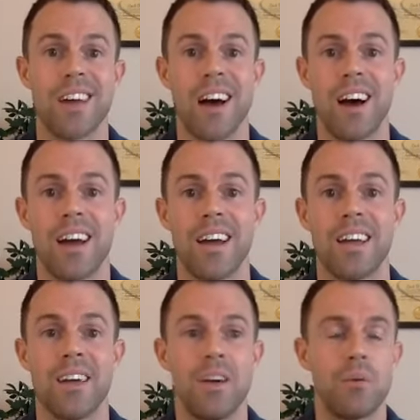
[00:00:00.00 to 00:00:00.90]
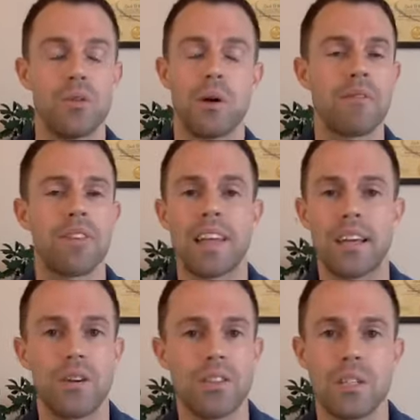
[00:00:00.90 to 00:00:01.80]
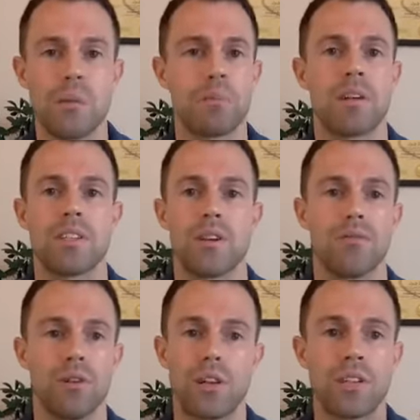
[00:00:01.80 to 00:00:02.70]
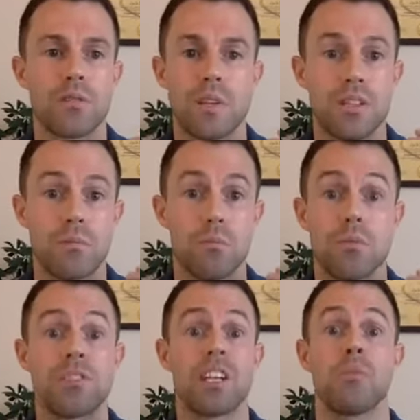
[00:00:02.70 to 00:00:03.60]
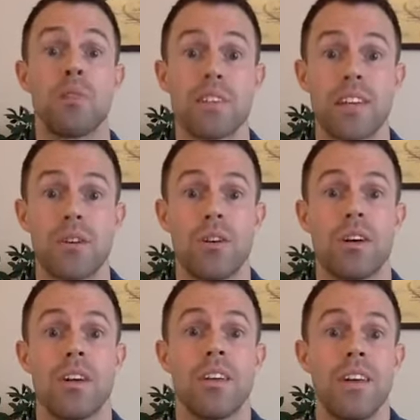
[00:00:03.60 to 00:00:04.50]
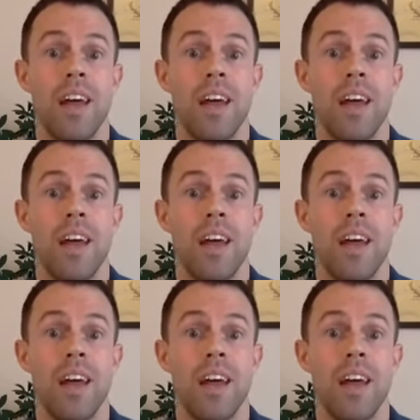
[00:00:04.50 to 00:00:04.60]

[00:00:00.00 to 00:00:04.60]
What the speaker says: I would do everything I could to make myself look as presentable as I could,